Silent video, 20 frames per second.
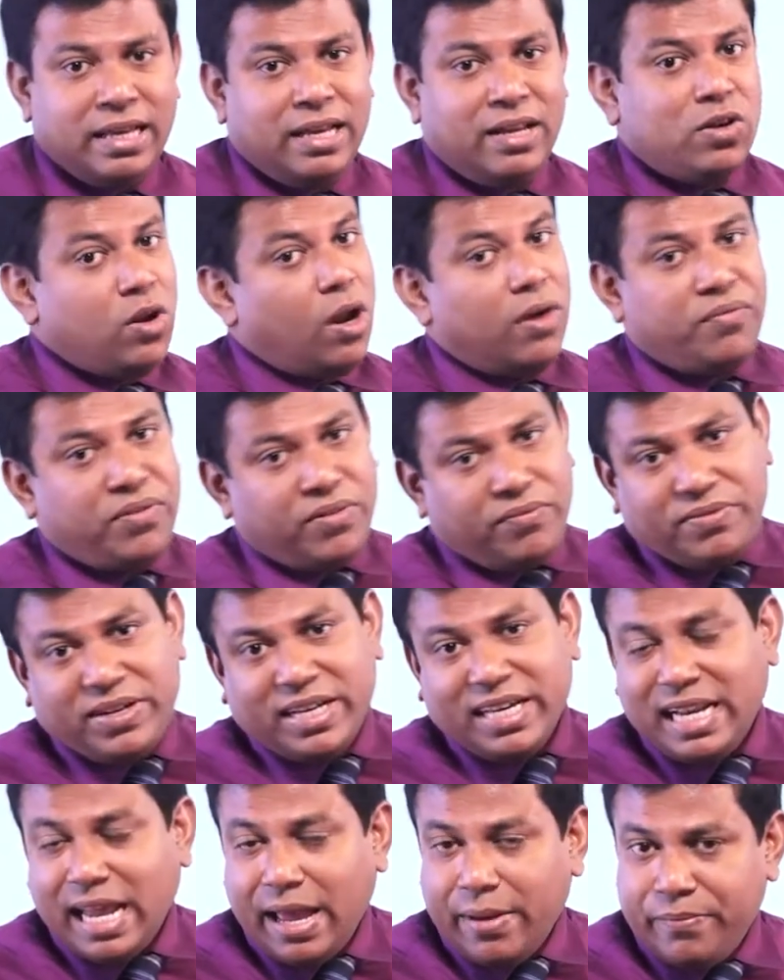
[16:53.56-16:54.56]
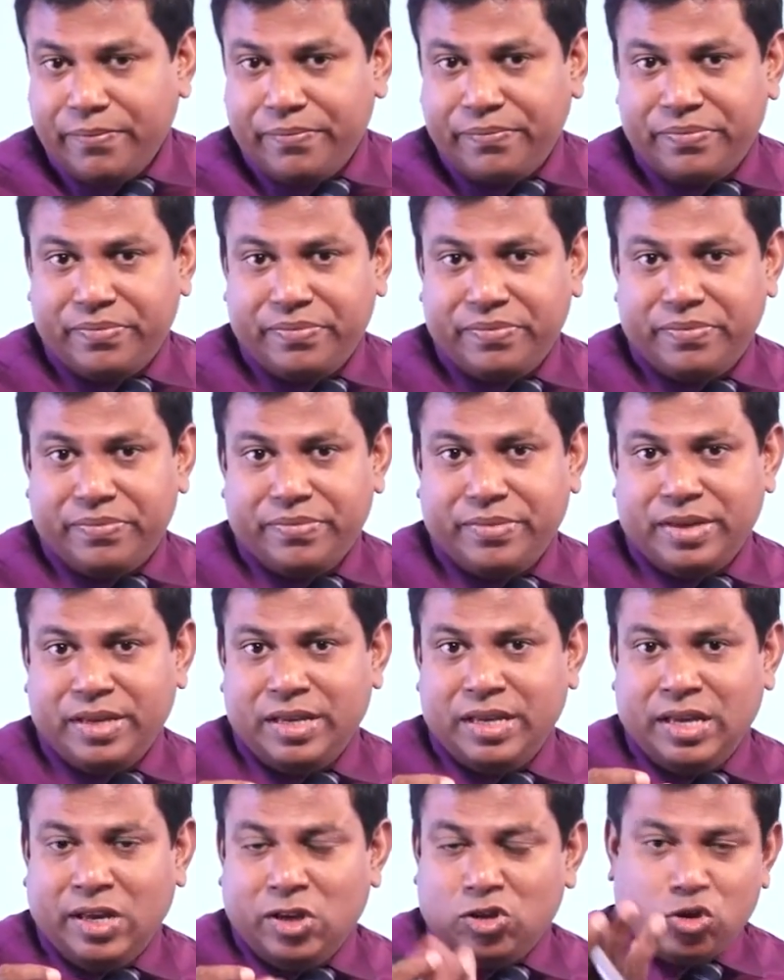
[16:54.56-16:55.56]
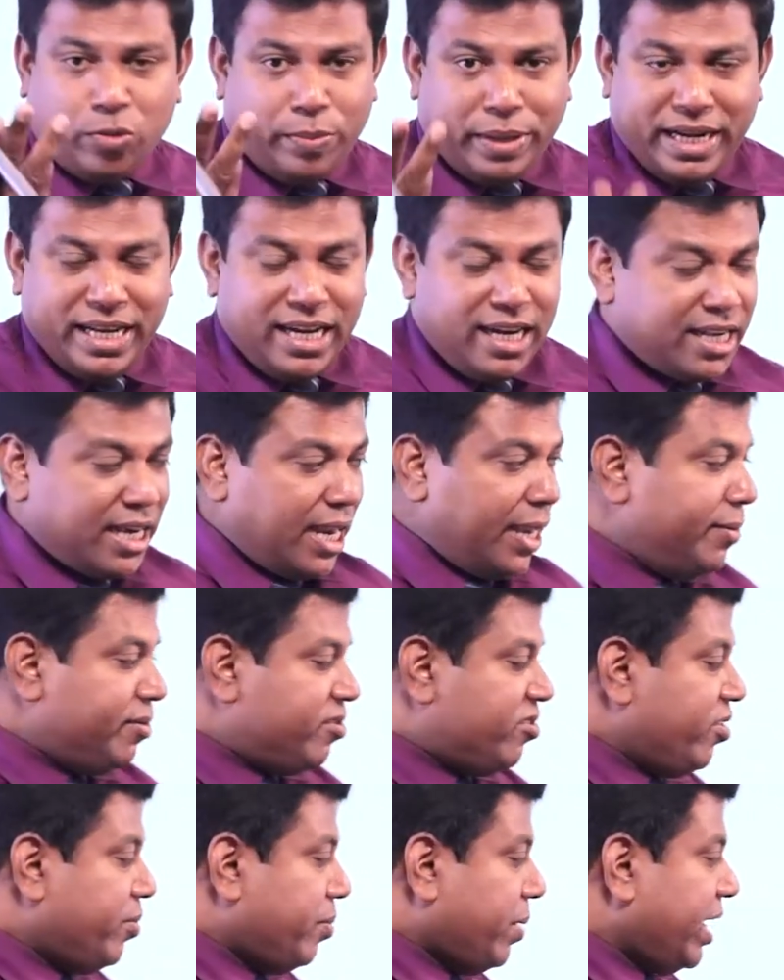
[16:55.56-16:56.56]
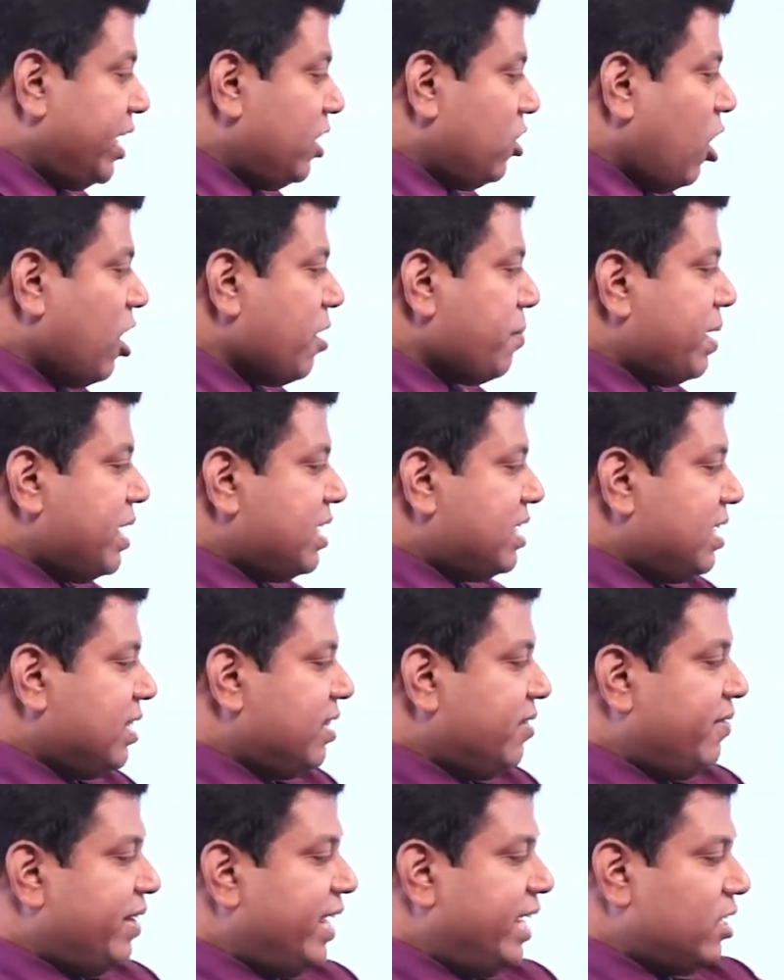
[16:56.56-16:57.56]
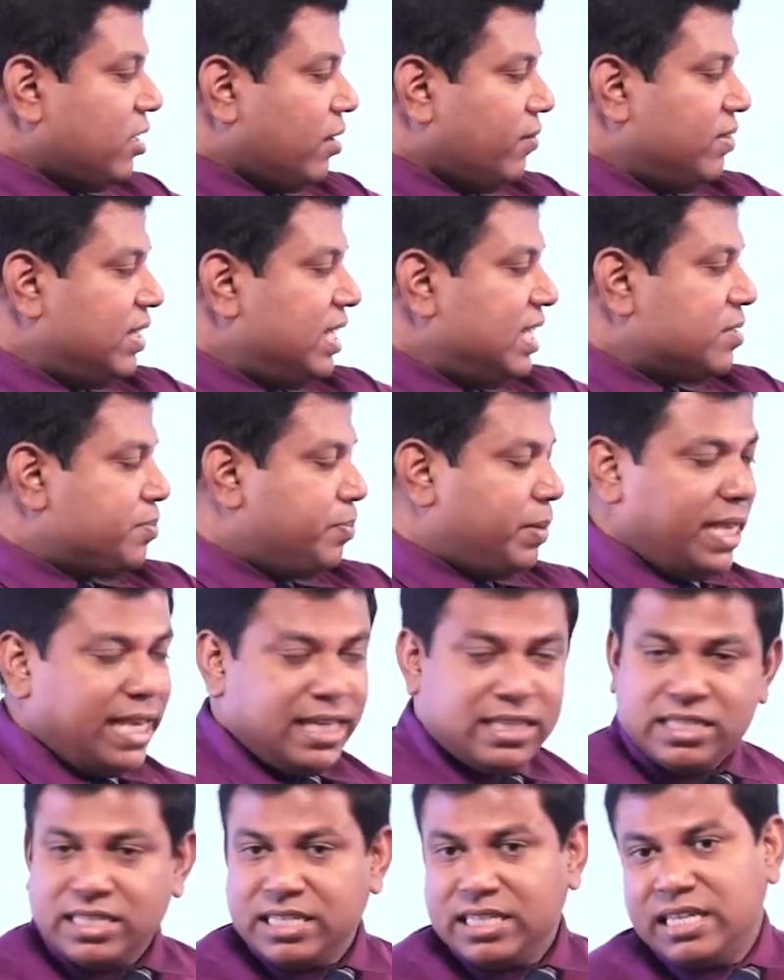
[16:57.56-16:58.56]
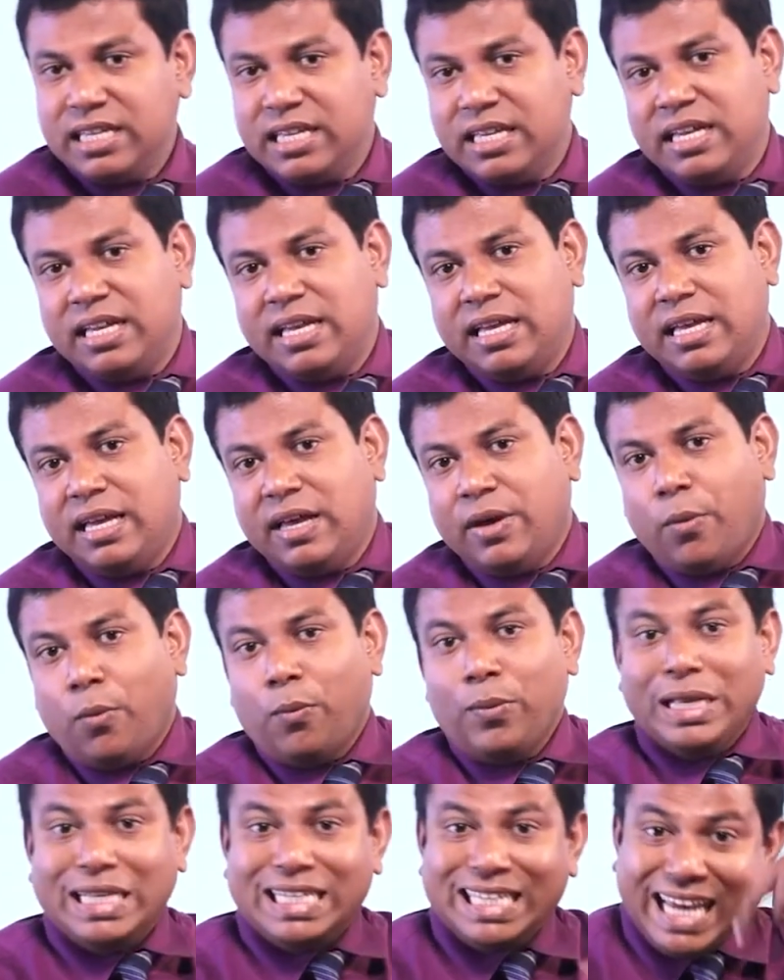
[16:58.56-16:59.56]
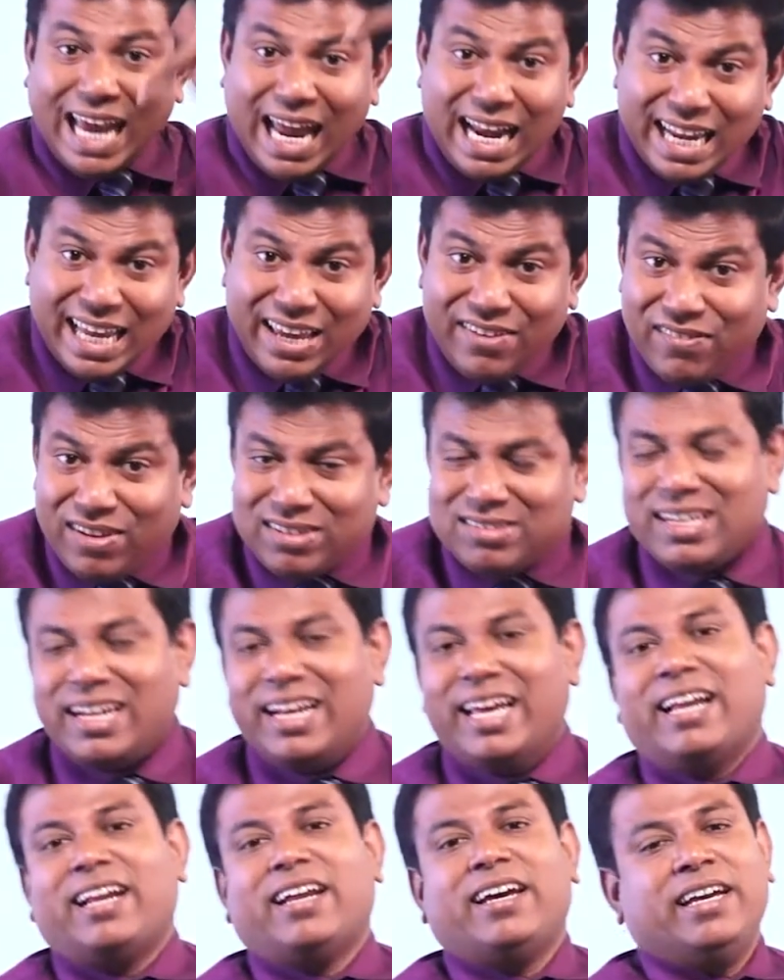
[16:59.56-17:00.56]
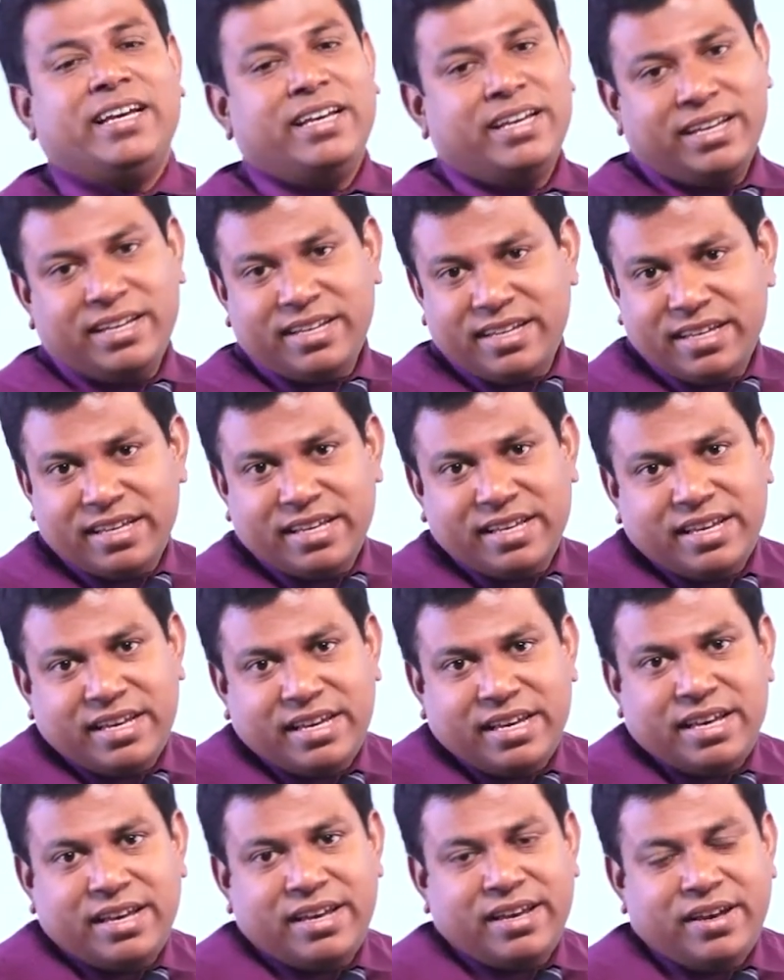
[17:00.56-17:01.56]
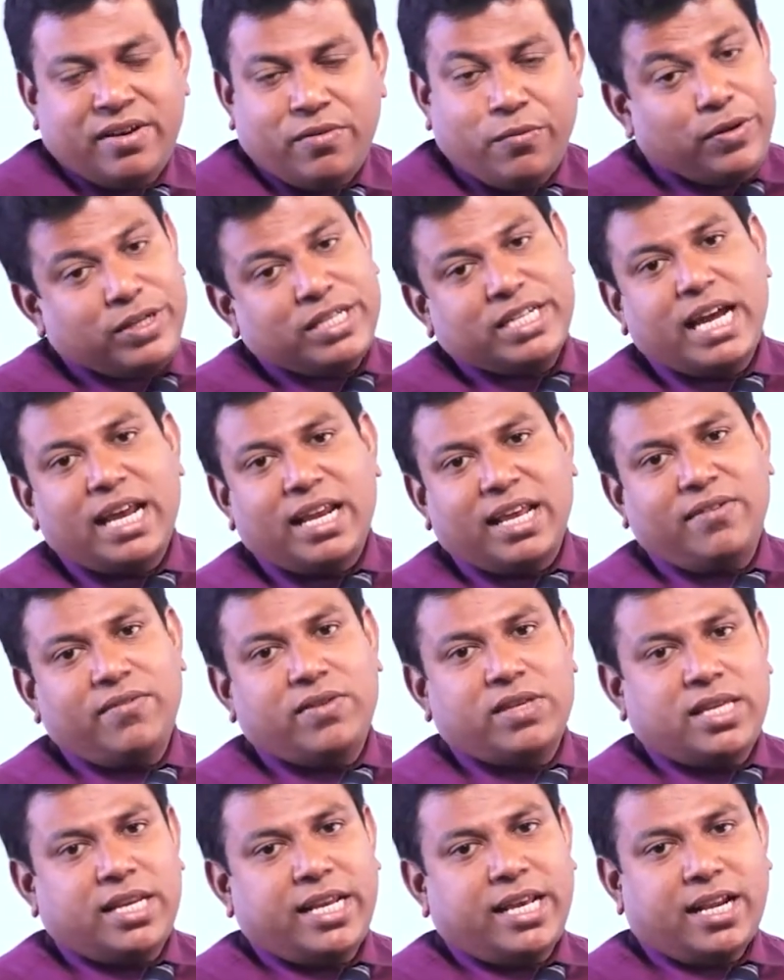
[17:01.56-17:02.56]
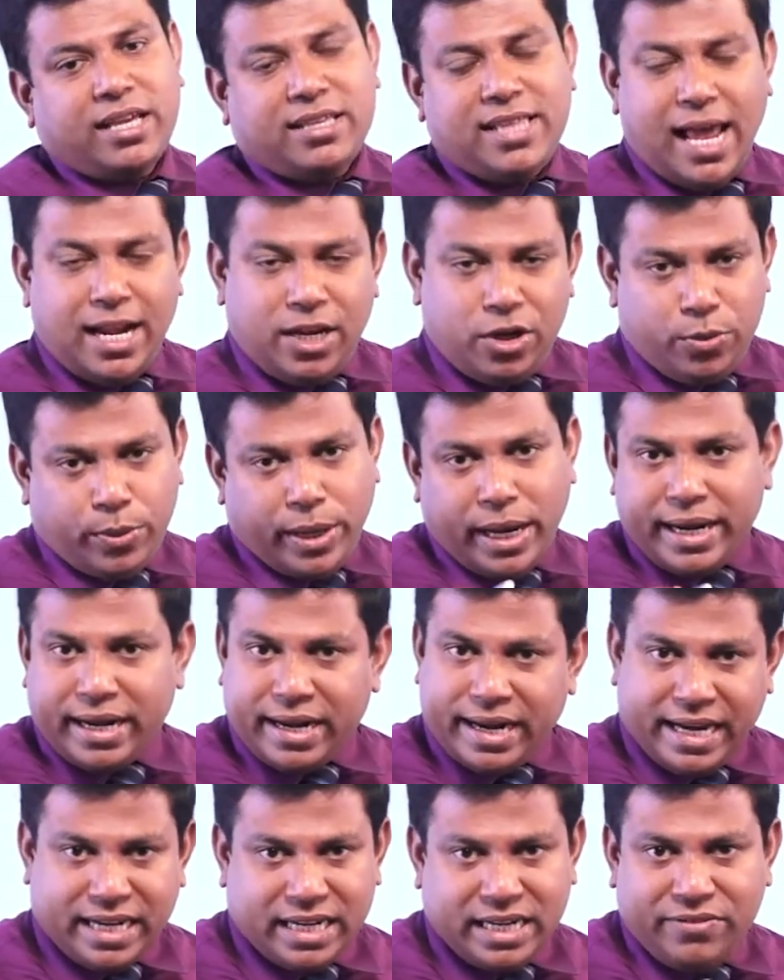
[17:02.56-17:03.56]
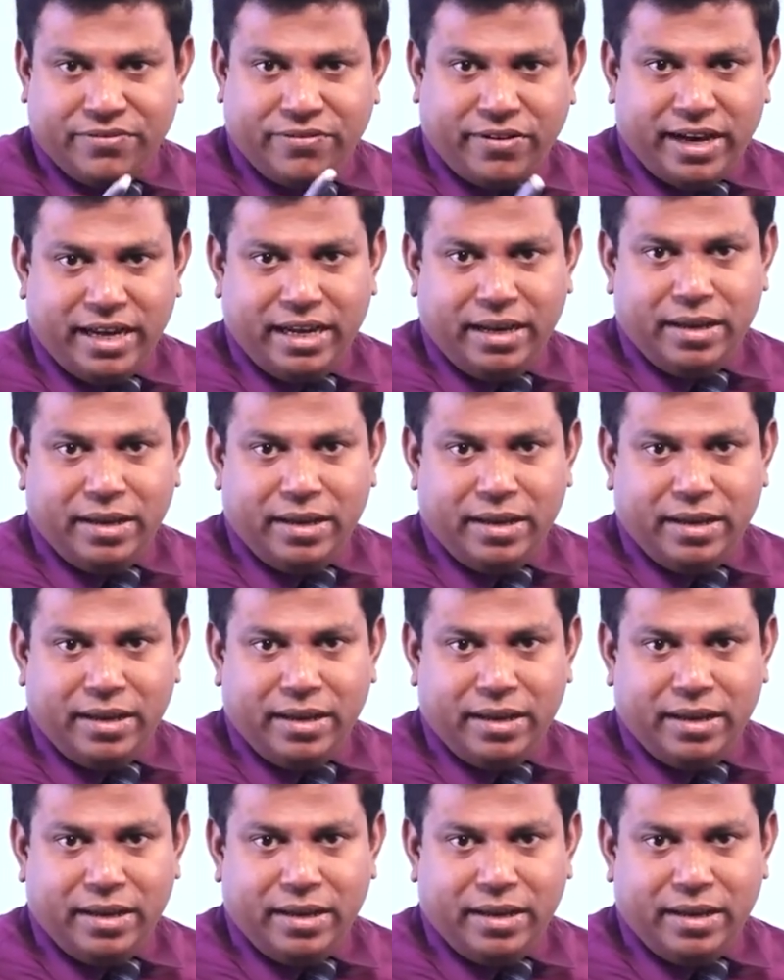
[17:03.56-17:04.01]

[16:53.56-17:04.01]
Not 50 gram. So, many a times we might not measure the weight of these plates, which can give us an error. That you can rectify.